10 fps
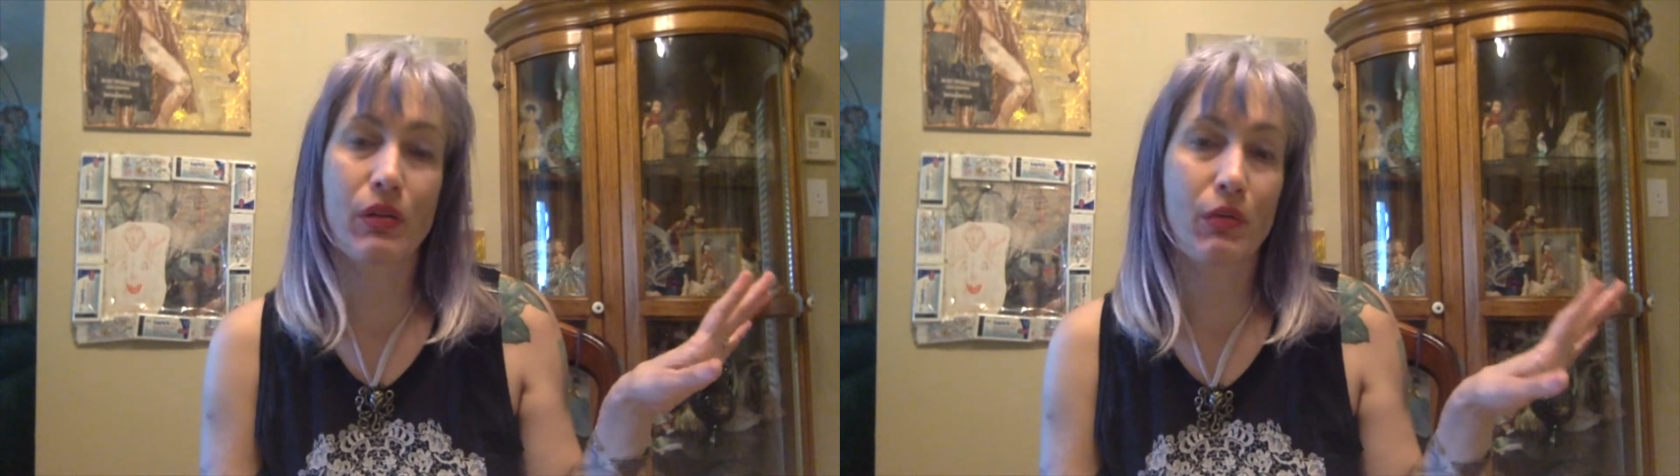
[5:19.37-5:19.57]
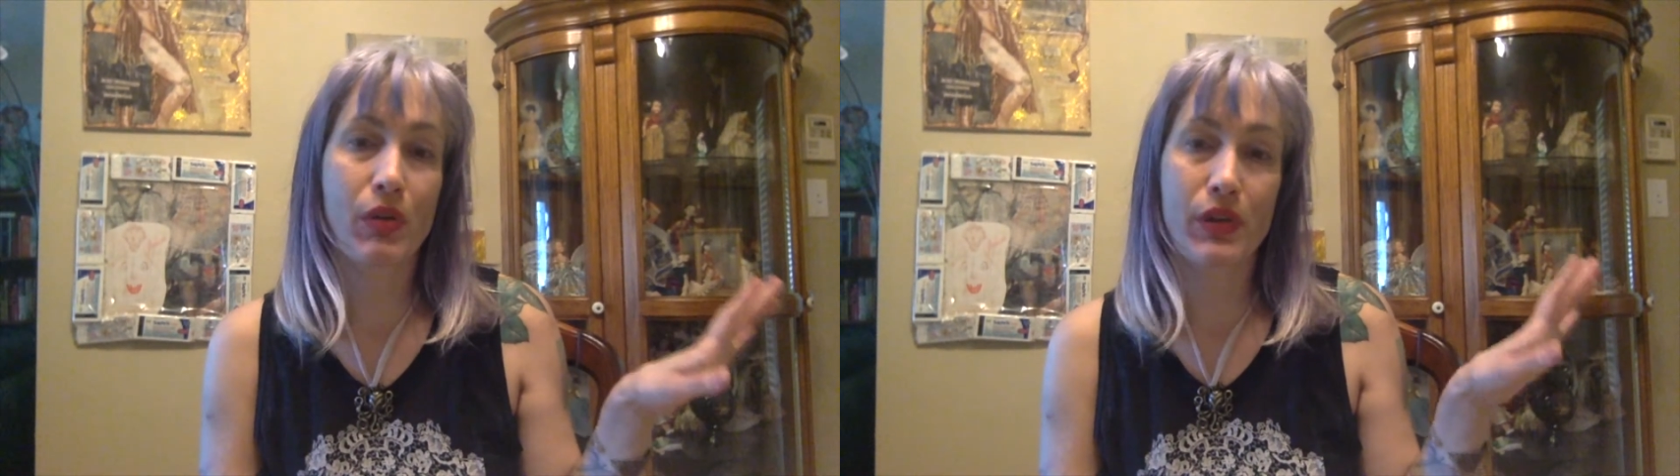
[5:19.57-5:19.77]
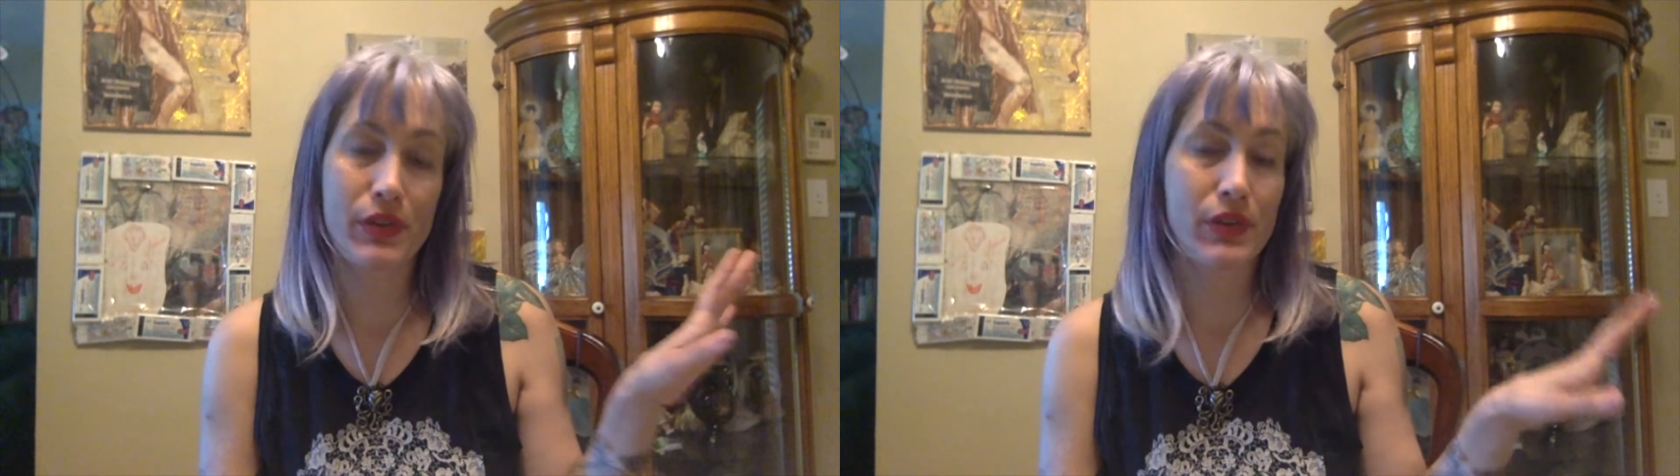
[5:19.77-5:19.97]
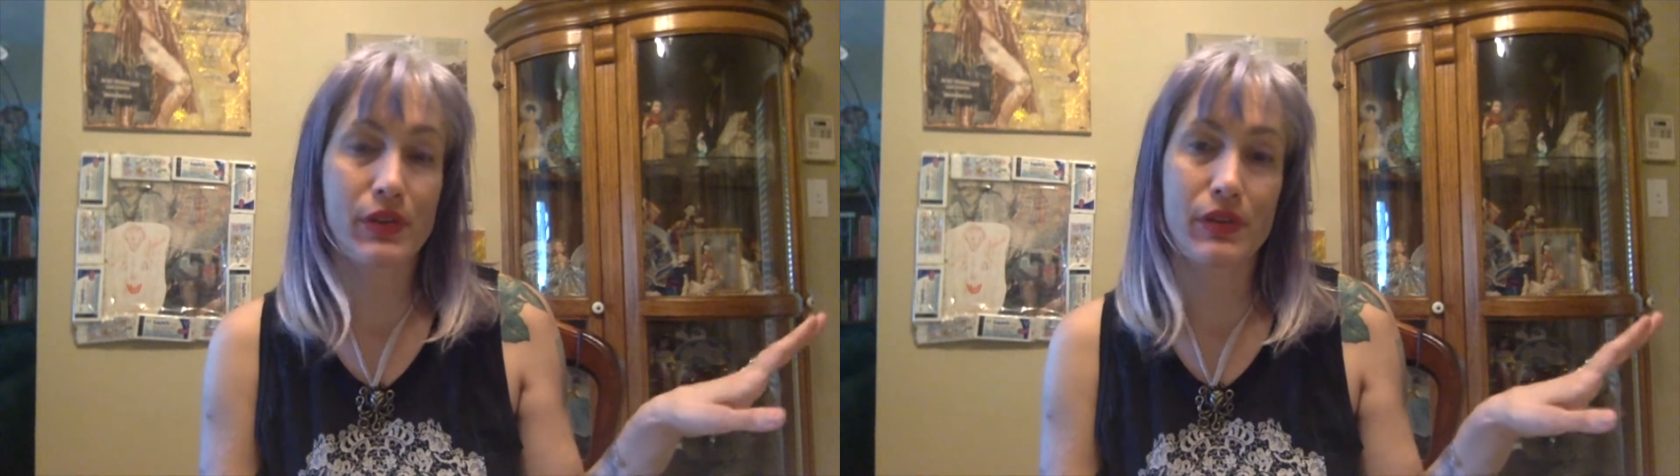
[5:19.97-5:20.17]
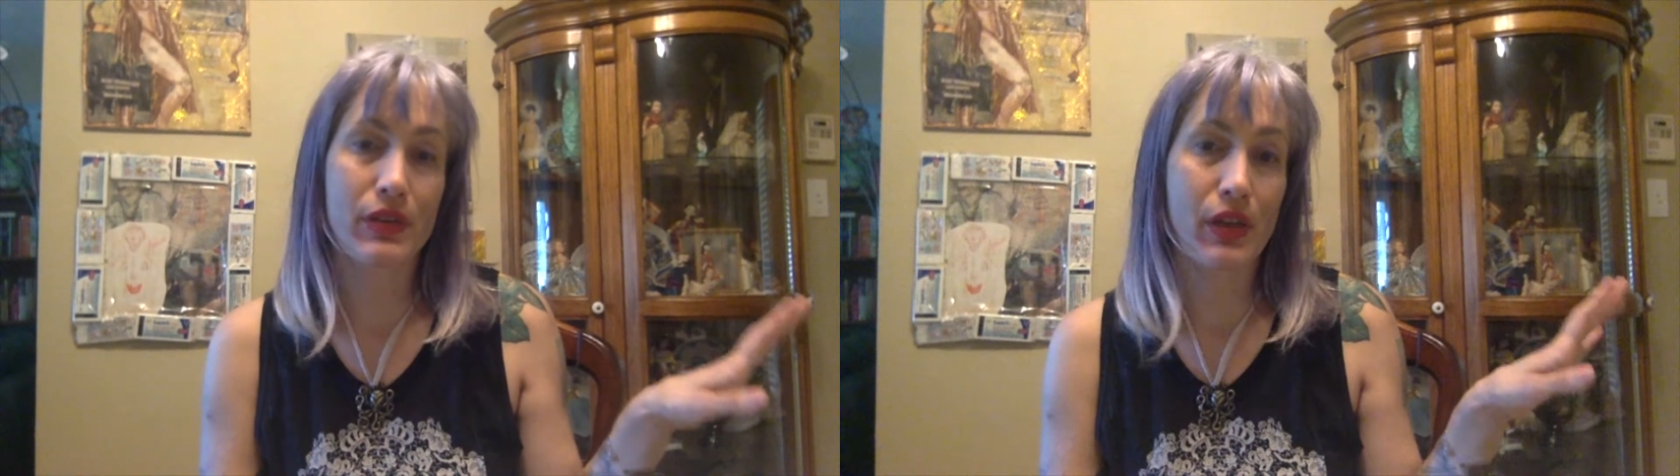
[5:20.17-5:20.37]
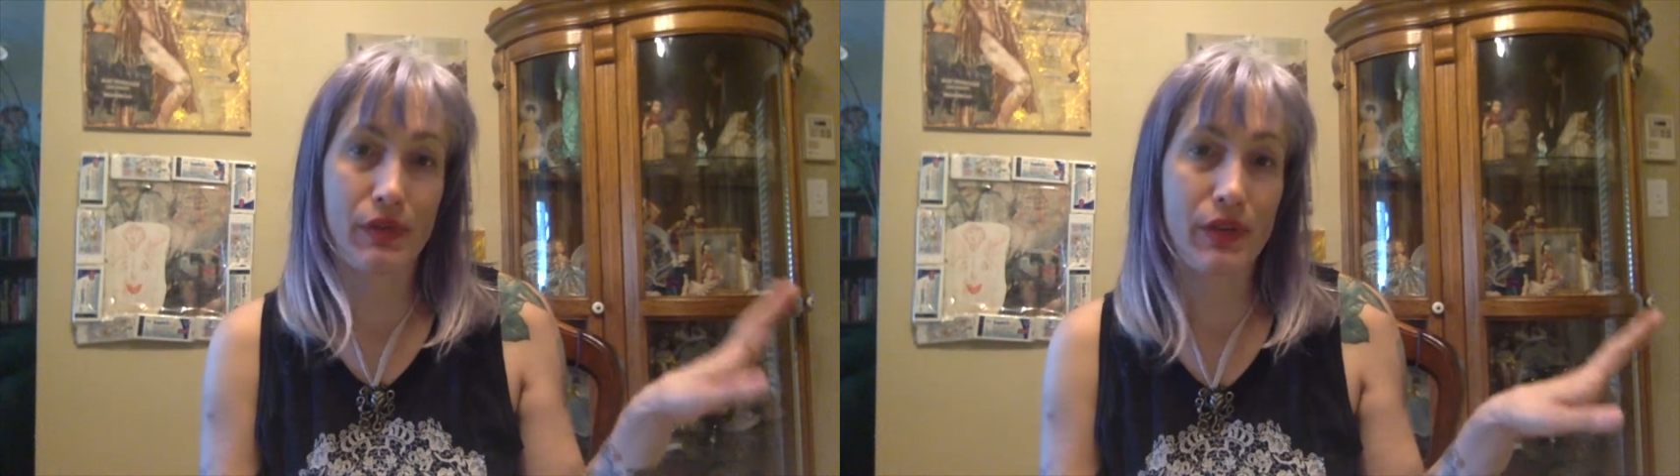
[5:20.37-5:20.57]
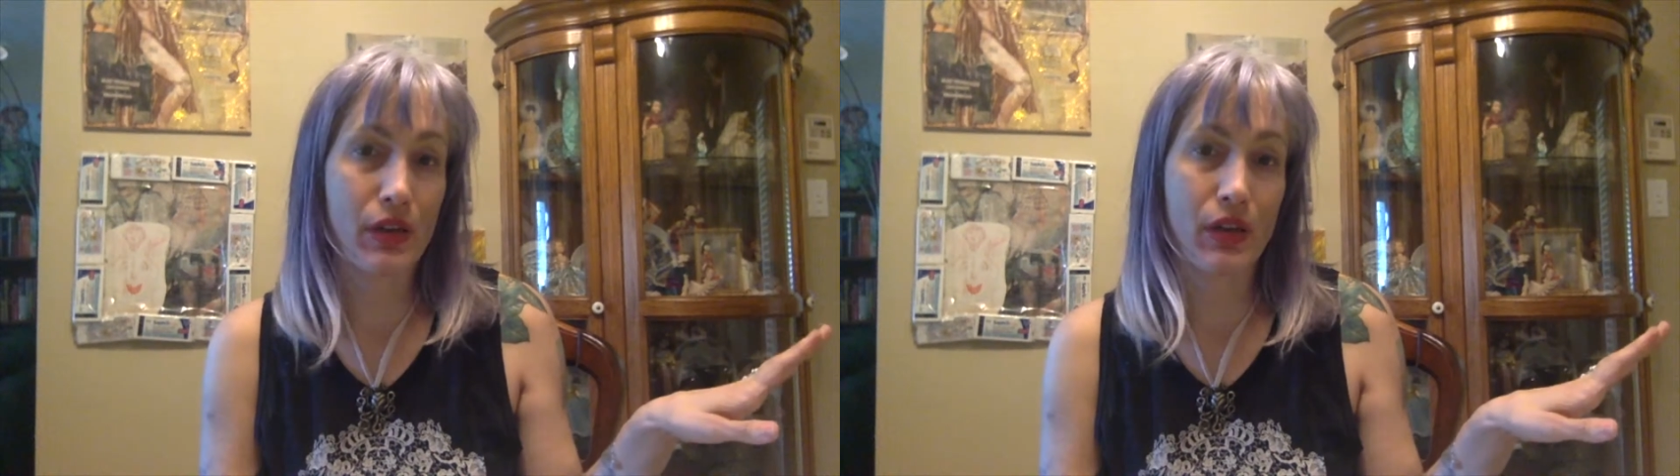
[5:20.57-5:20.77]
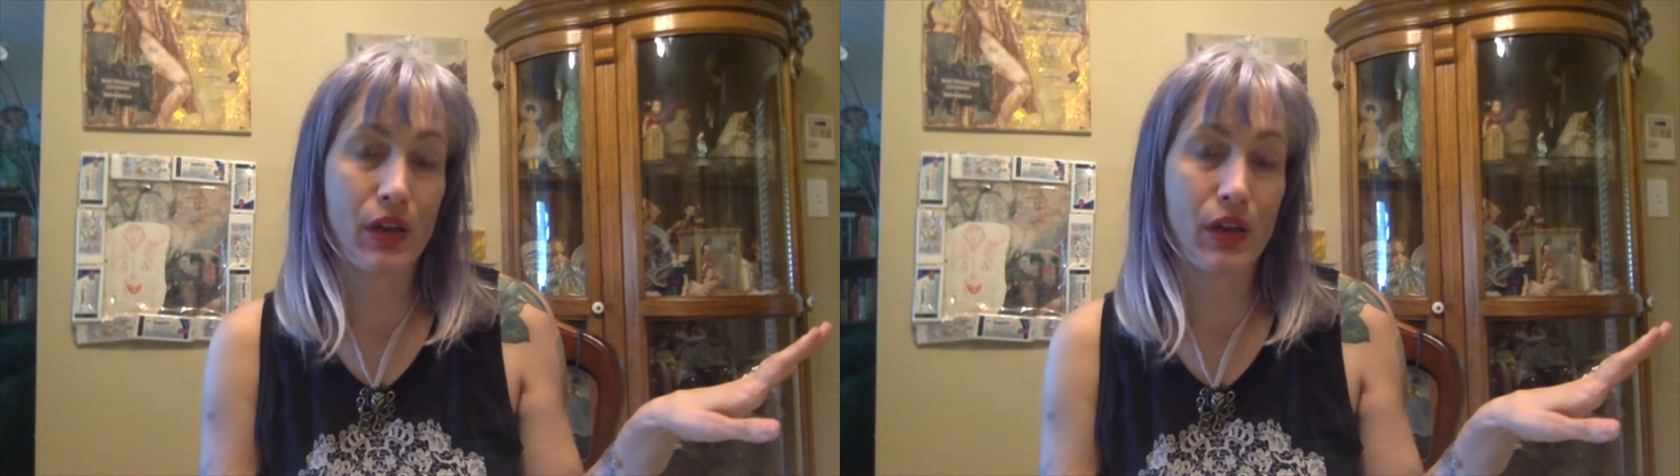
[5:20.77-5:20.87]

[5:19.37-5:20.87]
watch TV